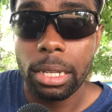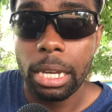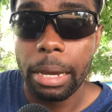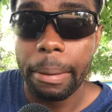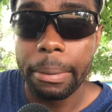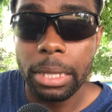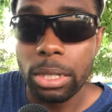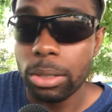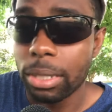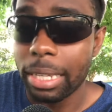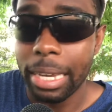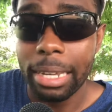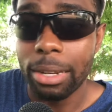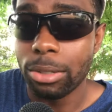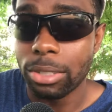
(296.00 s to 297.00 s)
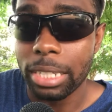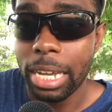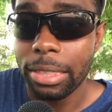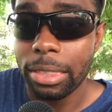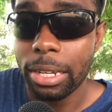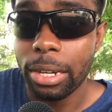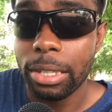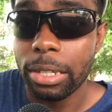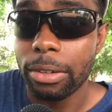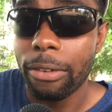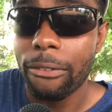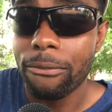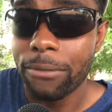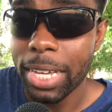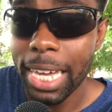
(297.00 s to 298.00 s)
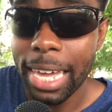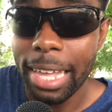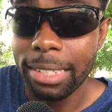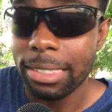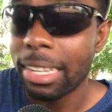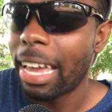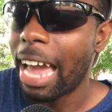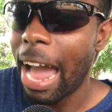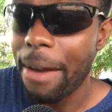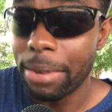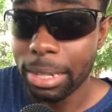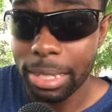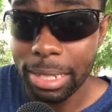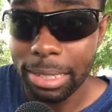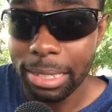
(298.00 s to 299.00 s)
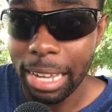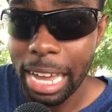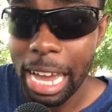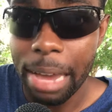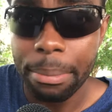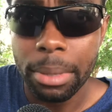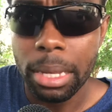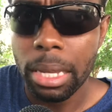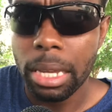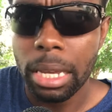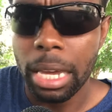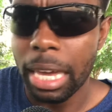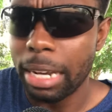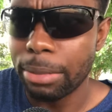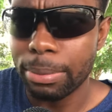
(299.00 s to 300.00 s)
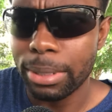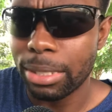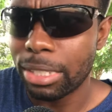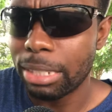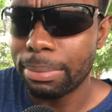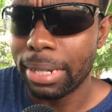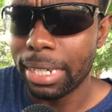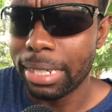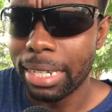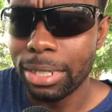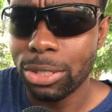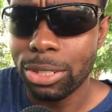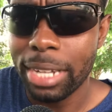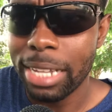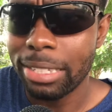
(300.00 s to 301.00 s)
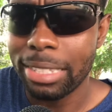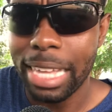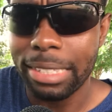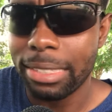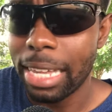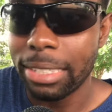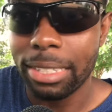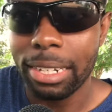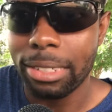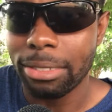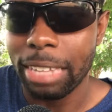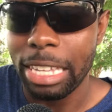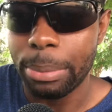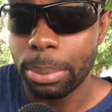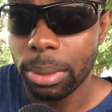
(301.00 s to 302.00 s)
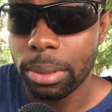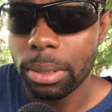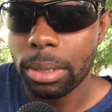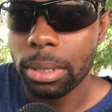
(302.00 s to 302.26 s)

I mean, there are kiddos out there, there are fans having a good time, and it's been seen by gunshots. That, that's unacceptable.